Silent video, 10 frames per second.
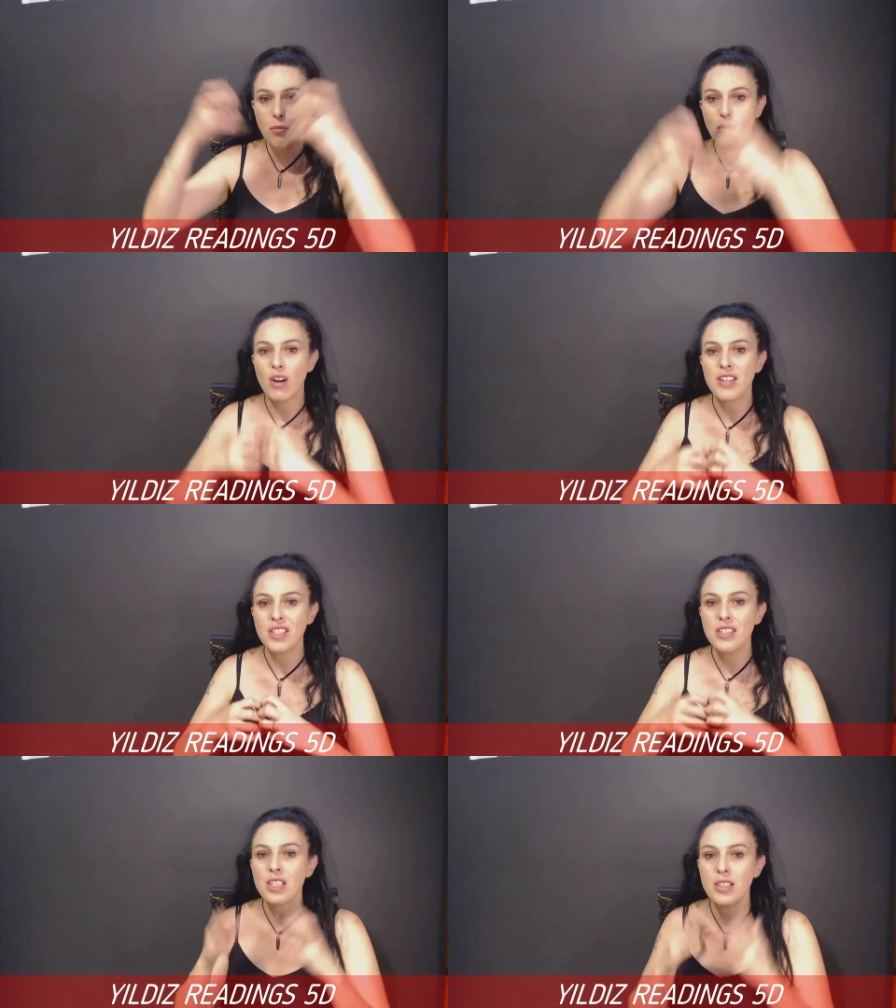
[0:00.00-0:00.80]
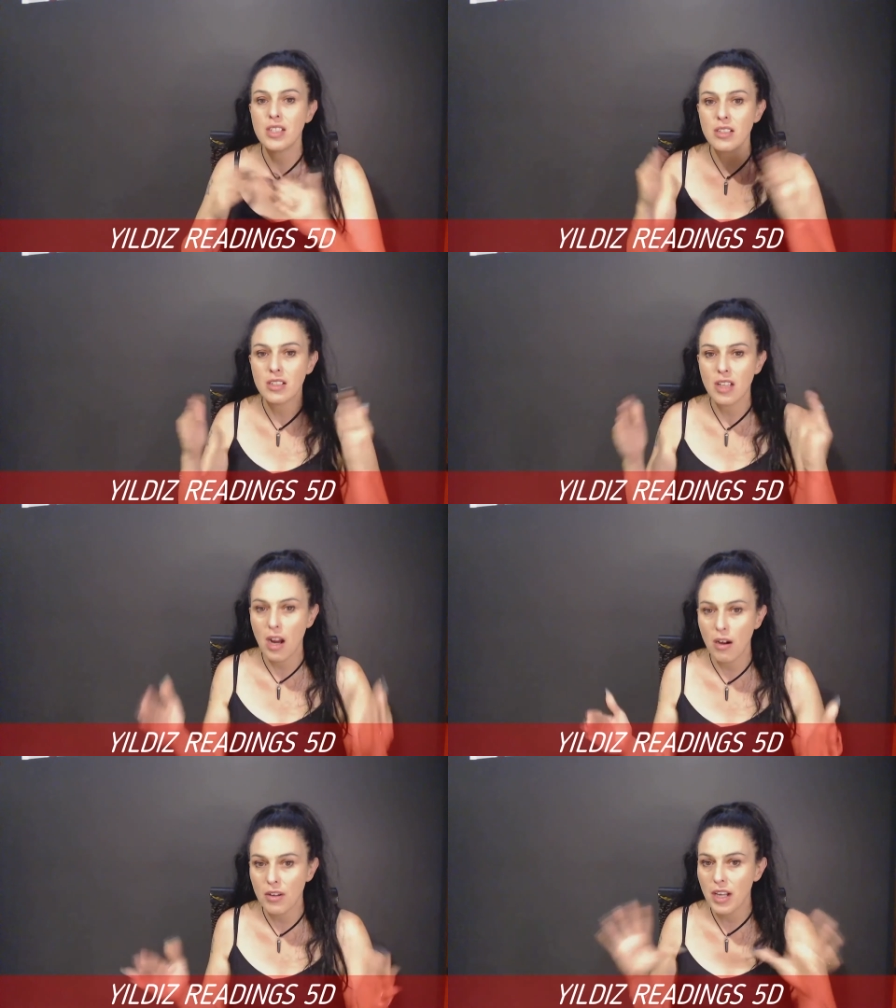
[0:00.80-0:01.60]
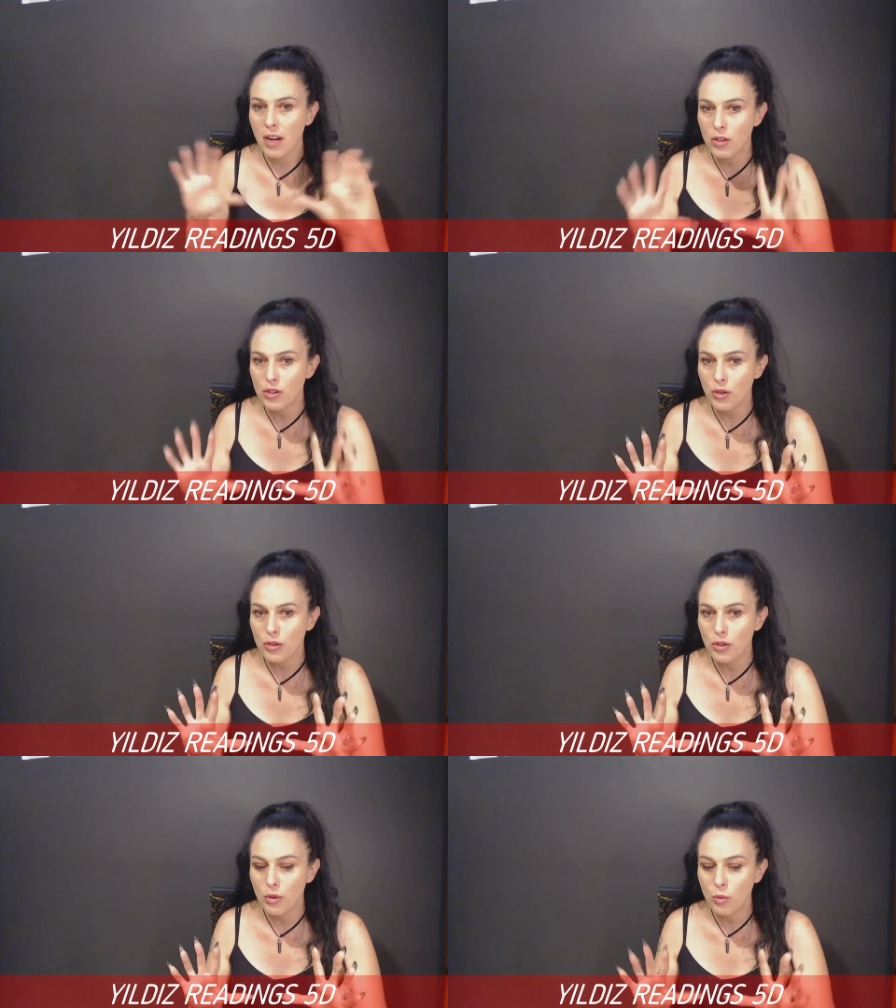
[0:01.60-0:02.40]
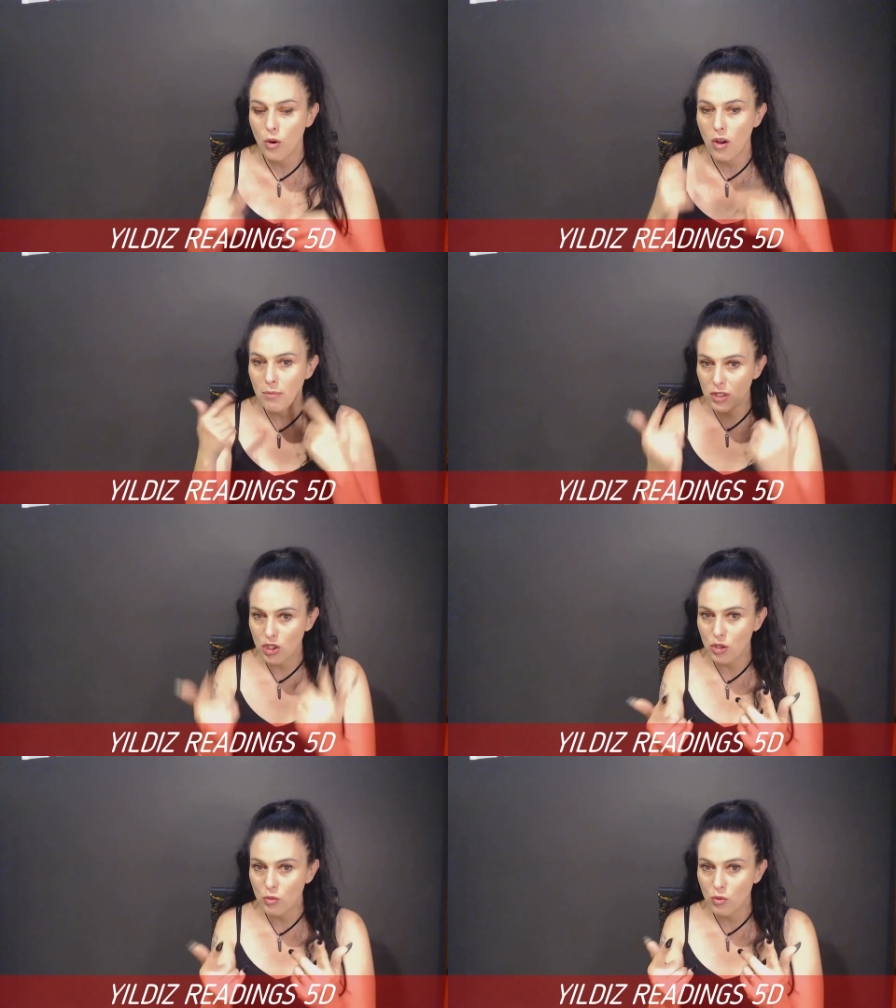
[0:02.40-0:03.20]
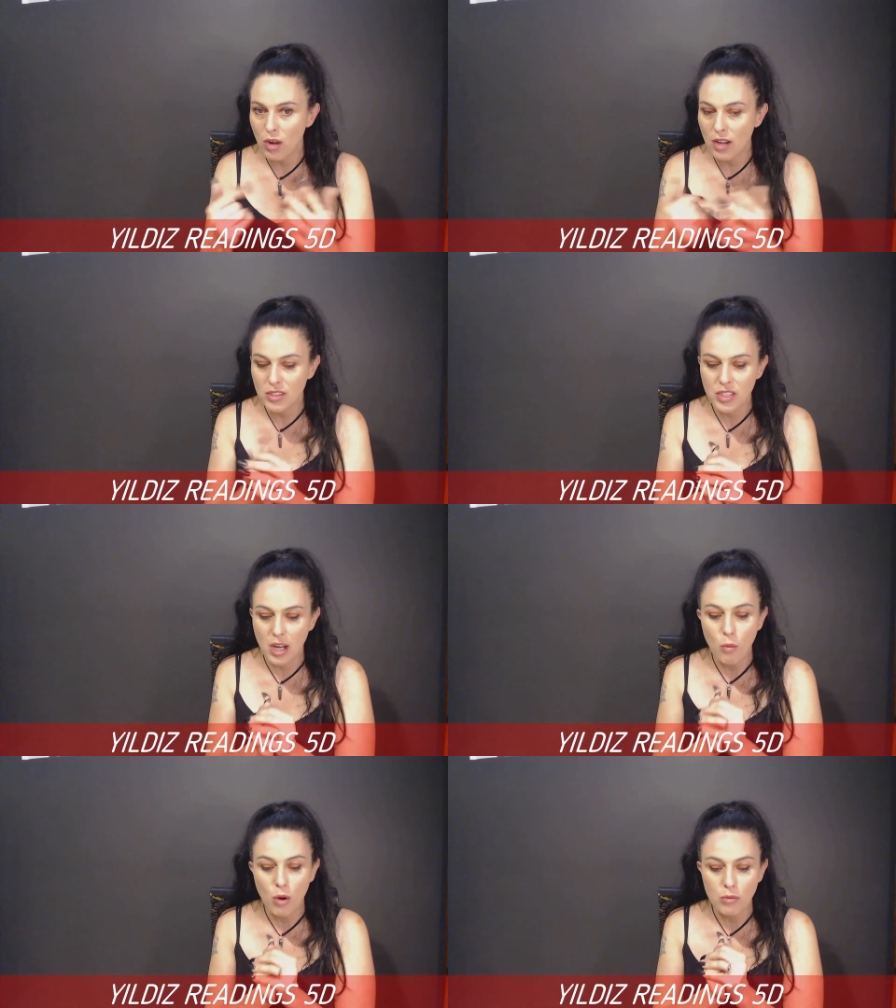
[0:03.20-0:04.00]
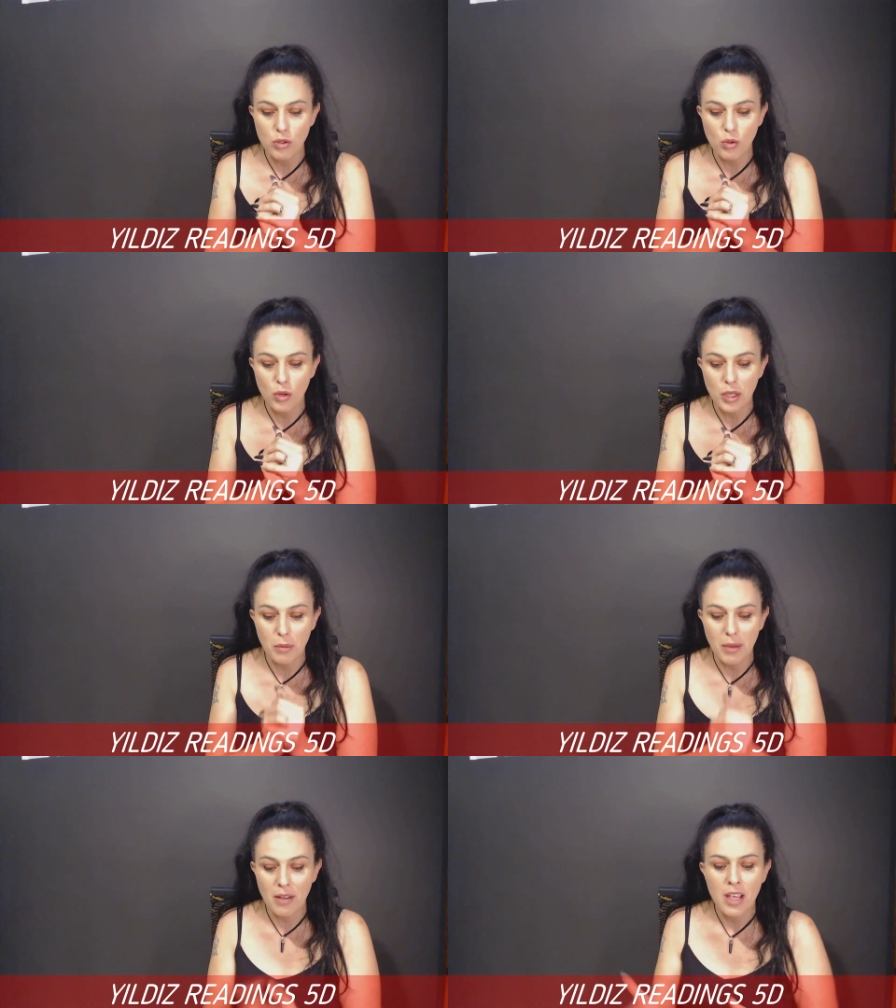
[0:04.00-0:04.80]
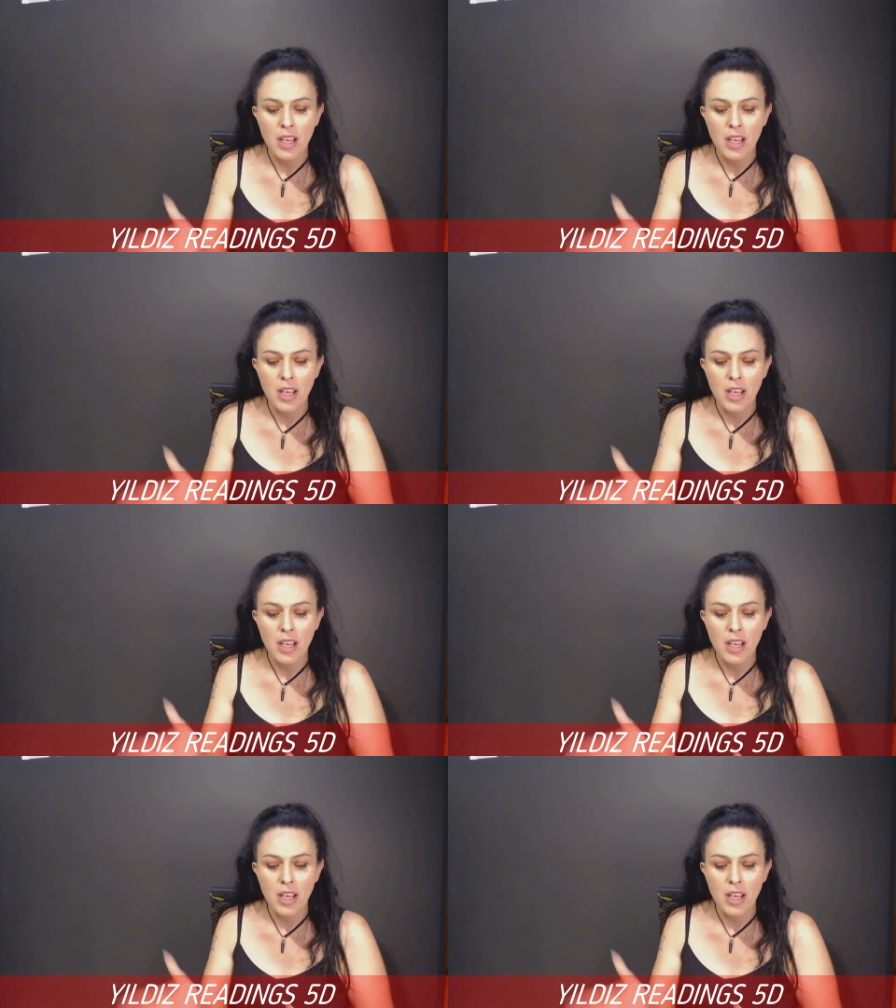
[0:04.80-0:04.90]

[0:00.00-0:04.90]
present isn't current, and I don't know why, but you will understand what I'm talking about.